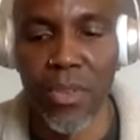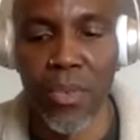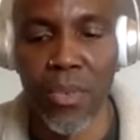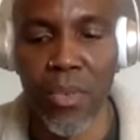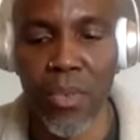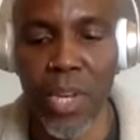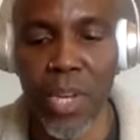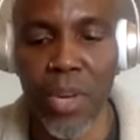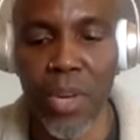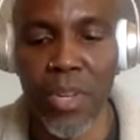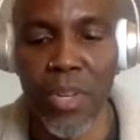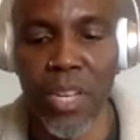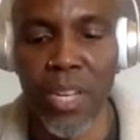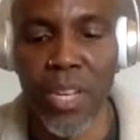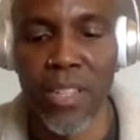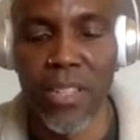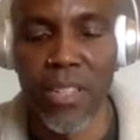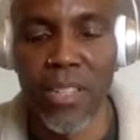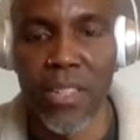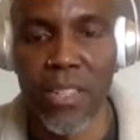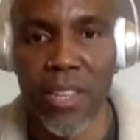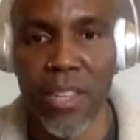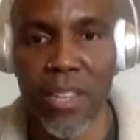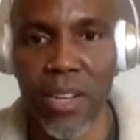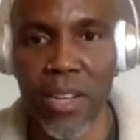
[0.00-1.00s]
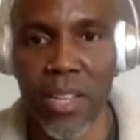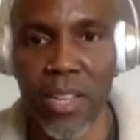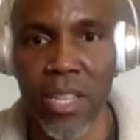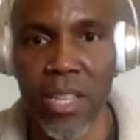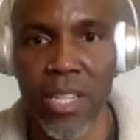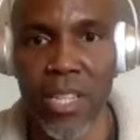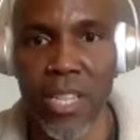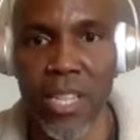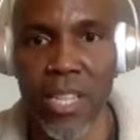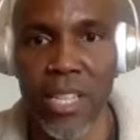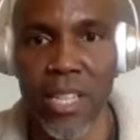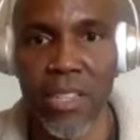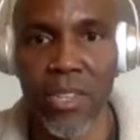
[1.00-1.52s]
we don't
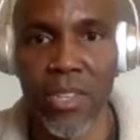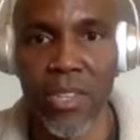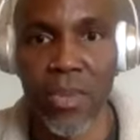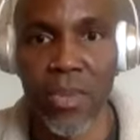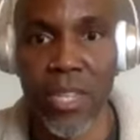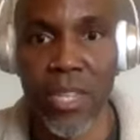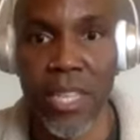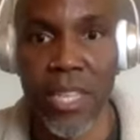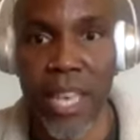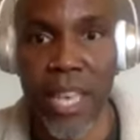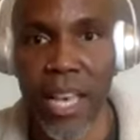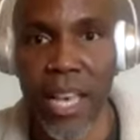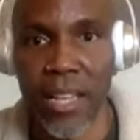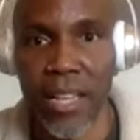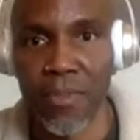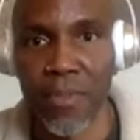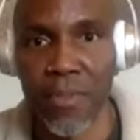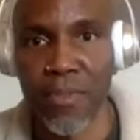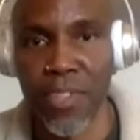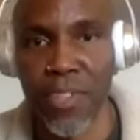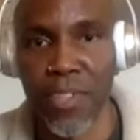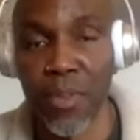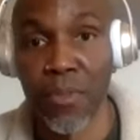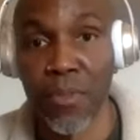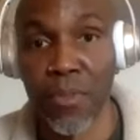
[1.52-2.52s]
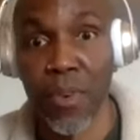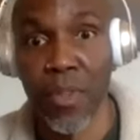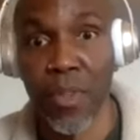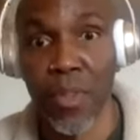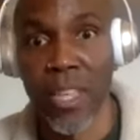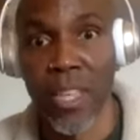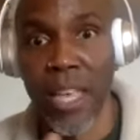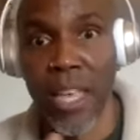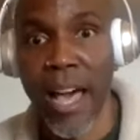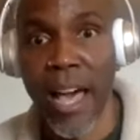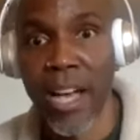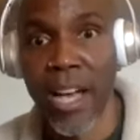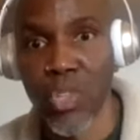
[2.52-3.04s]
necessarily need to get to
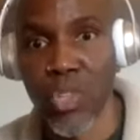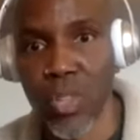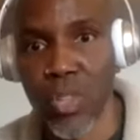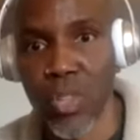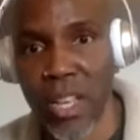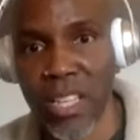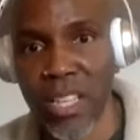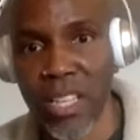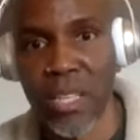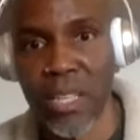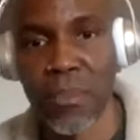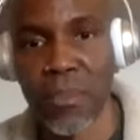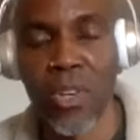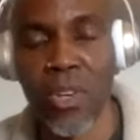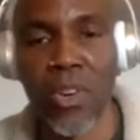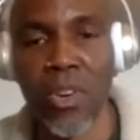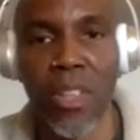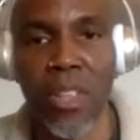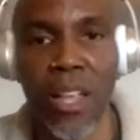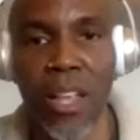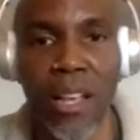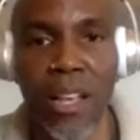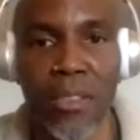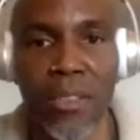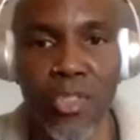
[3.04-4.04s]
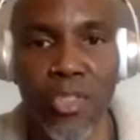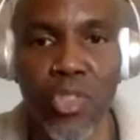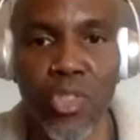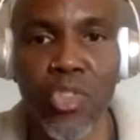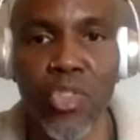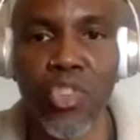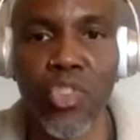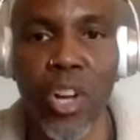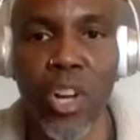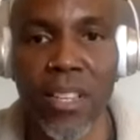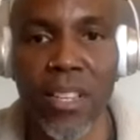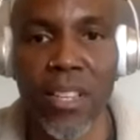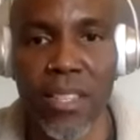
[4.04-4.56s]
fully actualize them in our lives. Just
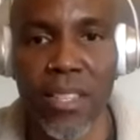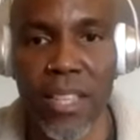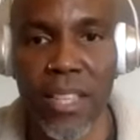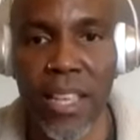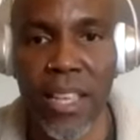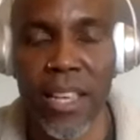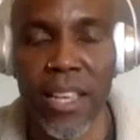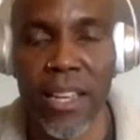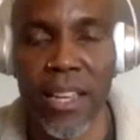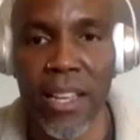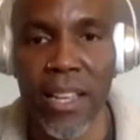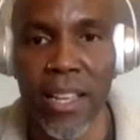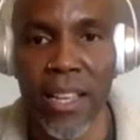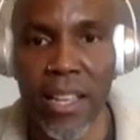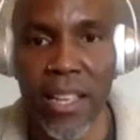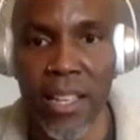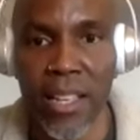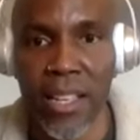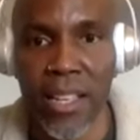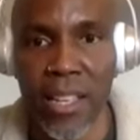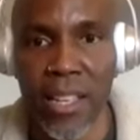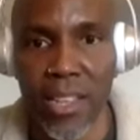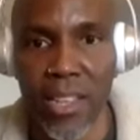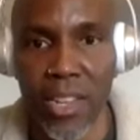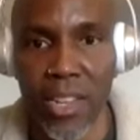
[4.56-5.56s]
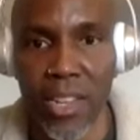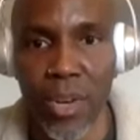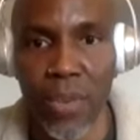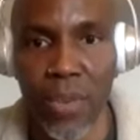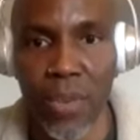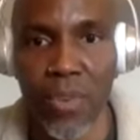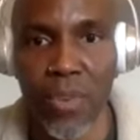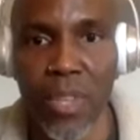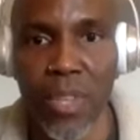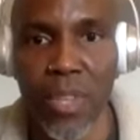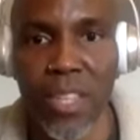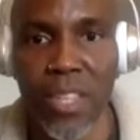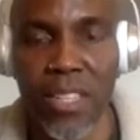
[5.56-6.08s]
trust that, you know, if
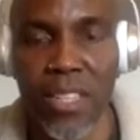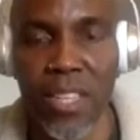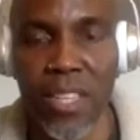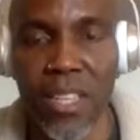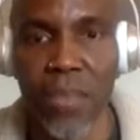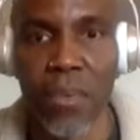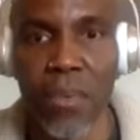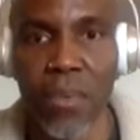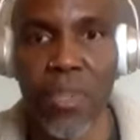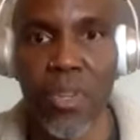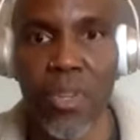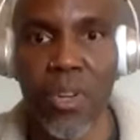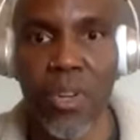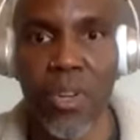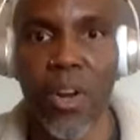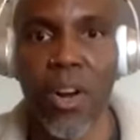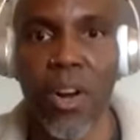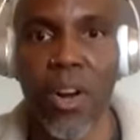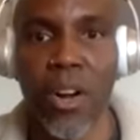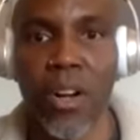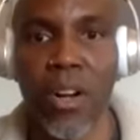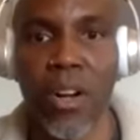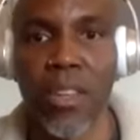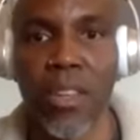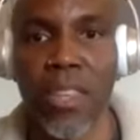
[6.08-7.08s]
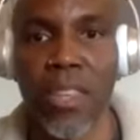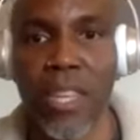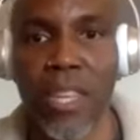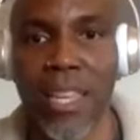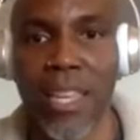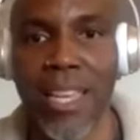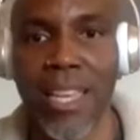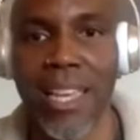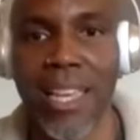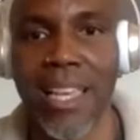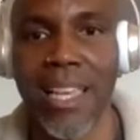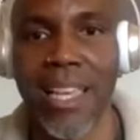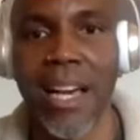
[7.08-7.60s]
you're listening with your heart, then
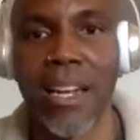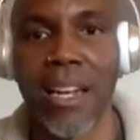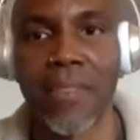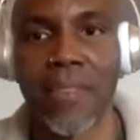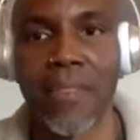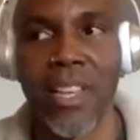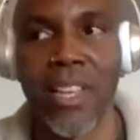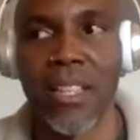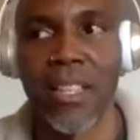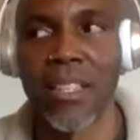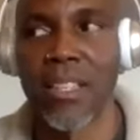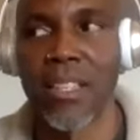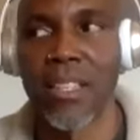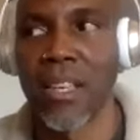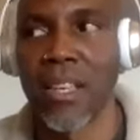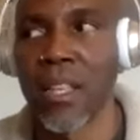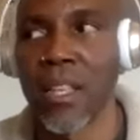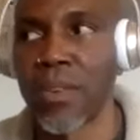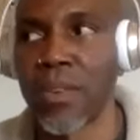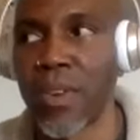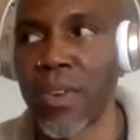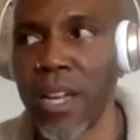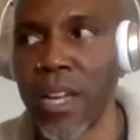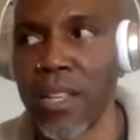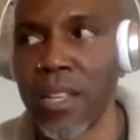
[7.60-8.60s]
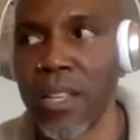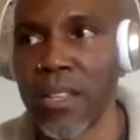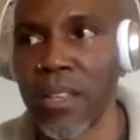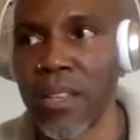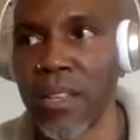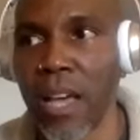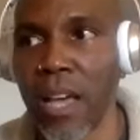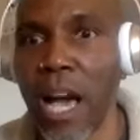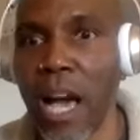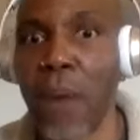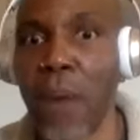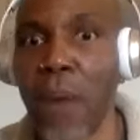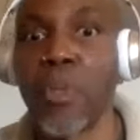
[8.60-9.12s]
it can kind of accelerate
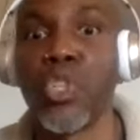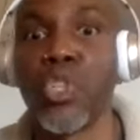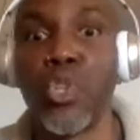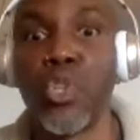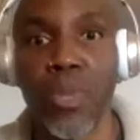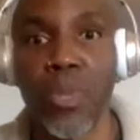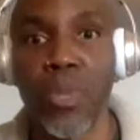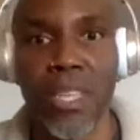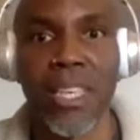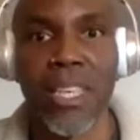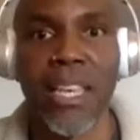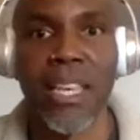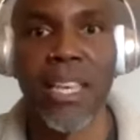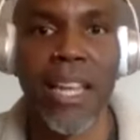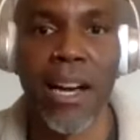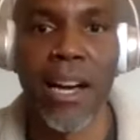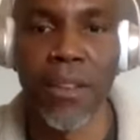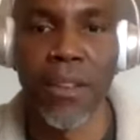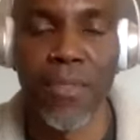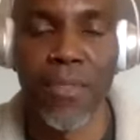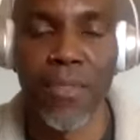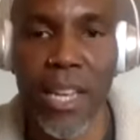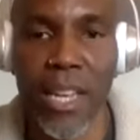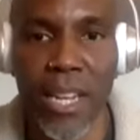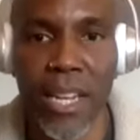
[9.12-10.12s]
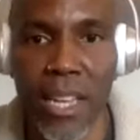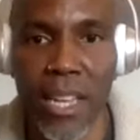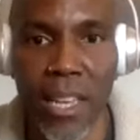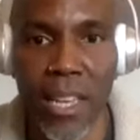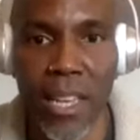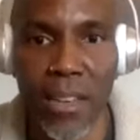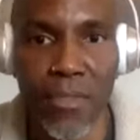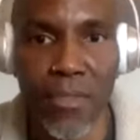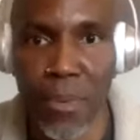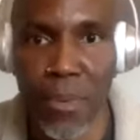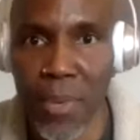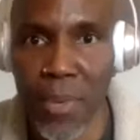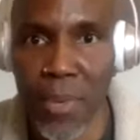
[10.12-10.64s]
how much you can get out of any
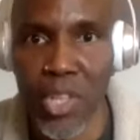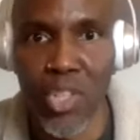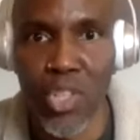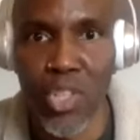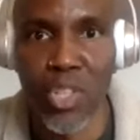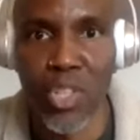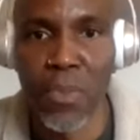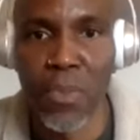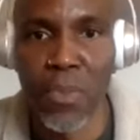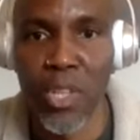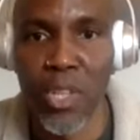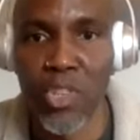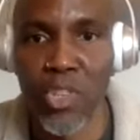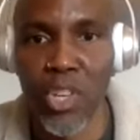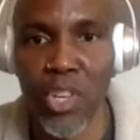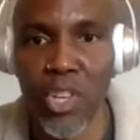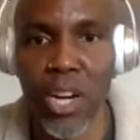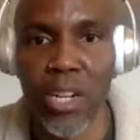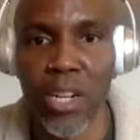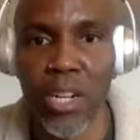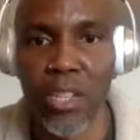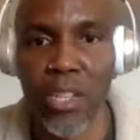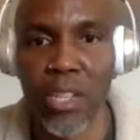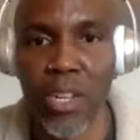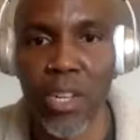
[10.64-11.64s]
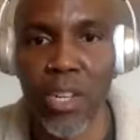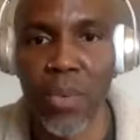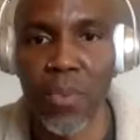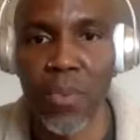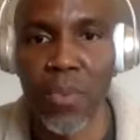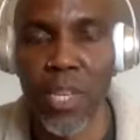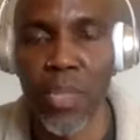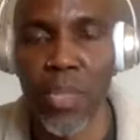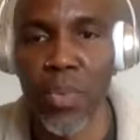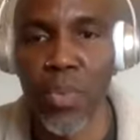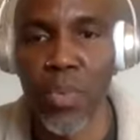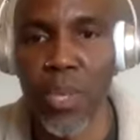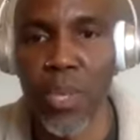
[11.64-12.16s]
information that's being shared, you know,
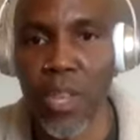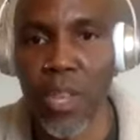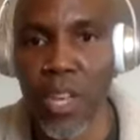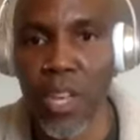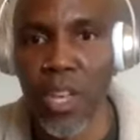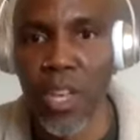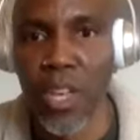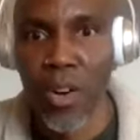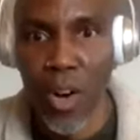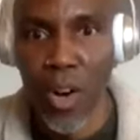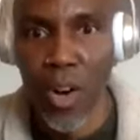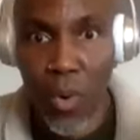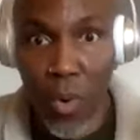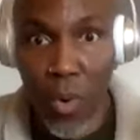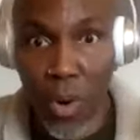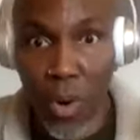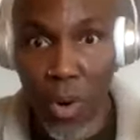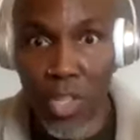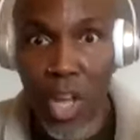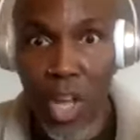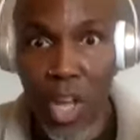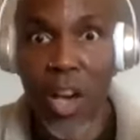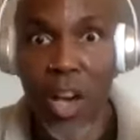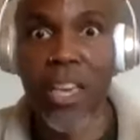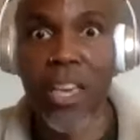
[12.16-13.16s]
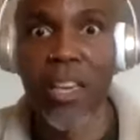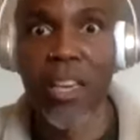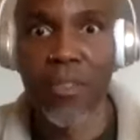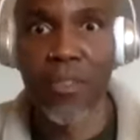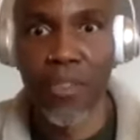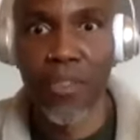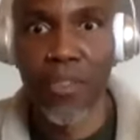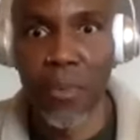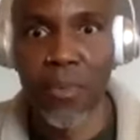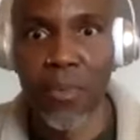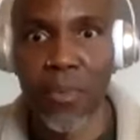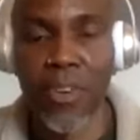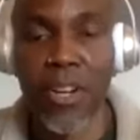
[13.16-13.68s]
because we're
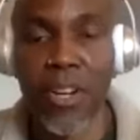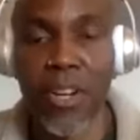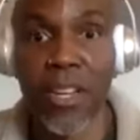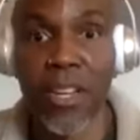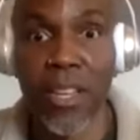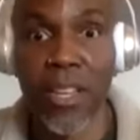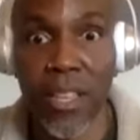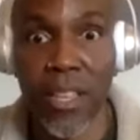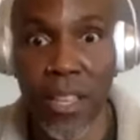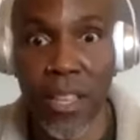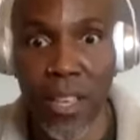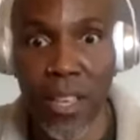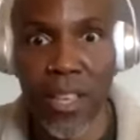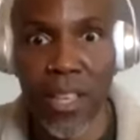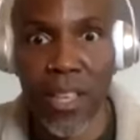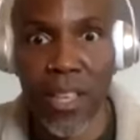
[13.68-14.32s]
talking from a very,